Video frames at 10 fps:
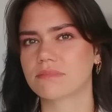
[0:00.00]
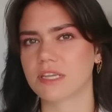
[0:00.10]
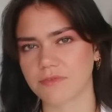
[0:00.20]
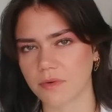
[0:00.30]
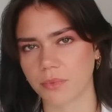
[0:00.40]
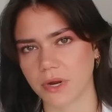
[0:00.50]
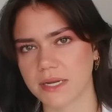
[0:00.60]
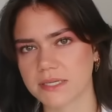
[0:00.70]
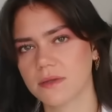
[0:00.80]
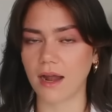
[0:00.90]
different
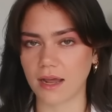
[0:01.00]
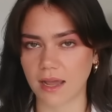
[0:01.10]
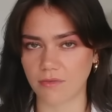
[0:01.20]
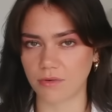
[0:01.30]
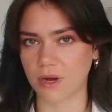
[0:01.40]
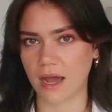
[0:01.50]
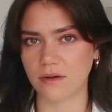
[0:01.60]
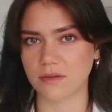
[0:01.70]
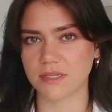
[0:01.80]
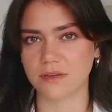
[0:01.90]
breed. I, like everyone
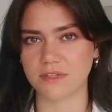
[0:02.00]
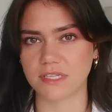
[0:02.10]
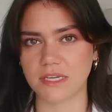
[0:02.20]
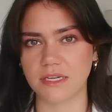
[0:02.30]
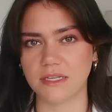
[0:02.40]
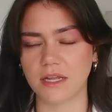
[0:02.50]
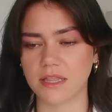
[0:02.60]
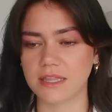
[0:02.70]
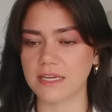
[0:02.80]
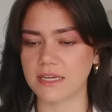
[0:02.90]
else, have seen
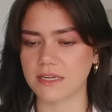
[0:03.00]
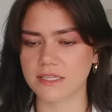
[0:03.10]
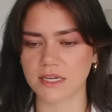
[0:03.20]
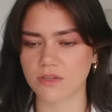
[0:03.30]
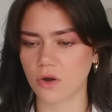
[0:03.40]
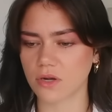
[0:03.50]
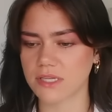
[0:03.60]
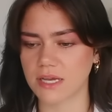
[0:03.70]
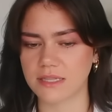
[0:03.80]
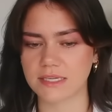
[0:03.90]
the
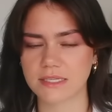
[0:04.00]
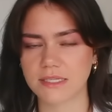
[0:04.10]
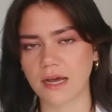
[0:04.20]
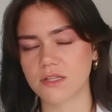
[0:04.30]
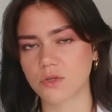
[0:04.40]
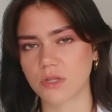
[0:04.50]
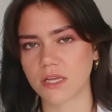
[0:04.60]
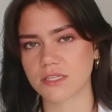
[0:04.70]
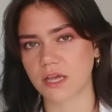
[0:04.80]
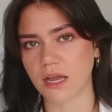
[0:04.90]
TikToks and this
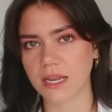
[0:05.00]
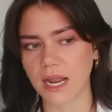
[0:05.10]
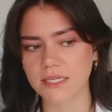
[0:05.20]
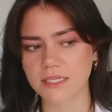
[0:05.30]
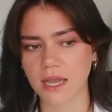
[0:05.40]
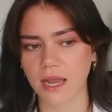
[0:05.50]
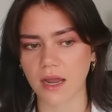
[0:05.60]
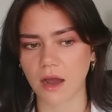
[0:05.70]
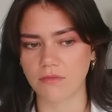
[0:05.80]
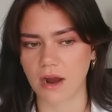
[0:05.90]
scandal
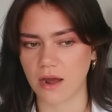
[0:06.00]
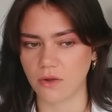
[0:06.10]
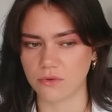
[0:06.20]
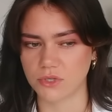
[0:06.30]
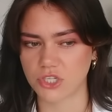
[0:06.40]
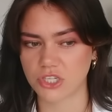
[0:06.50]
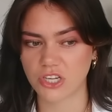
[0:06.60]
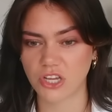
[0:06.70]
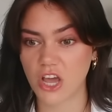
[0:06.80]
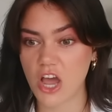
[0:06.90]
circulating around
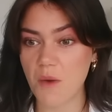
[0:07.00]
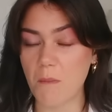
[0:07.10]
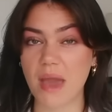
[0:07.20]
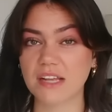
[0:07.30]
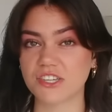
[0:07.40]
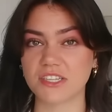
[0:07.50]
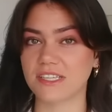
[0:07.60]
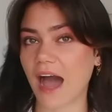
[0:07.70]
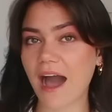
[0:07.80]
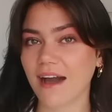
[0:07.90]
Mitch and
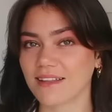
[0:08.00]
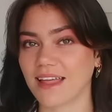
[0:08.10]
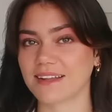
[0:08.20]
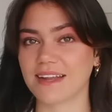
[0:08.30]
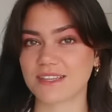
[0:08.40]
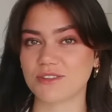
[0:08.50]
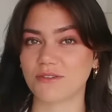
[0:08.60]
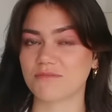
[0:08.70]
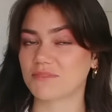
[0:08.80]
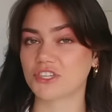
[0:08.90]
Zach. Like, let's
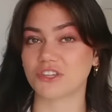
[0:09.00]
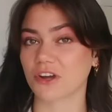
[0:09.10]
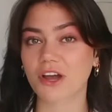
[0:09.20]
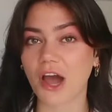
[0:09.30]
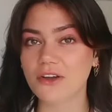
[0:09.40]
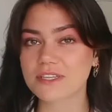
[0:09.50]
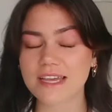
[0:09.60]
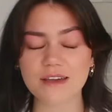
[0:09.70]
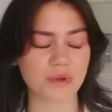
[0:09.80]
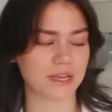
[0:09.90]
not sugarcoat
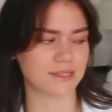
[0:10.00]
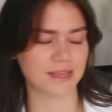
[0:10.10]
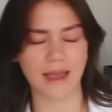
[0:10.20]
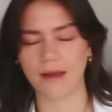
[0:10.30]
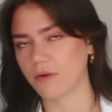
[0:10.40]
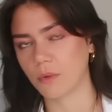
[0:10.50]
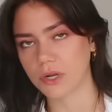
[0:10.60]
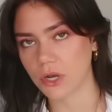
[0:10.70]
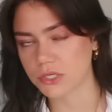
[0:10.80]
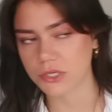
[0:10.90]
it, because
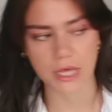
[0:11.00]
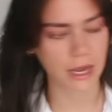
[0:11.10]
everyone knows who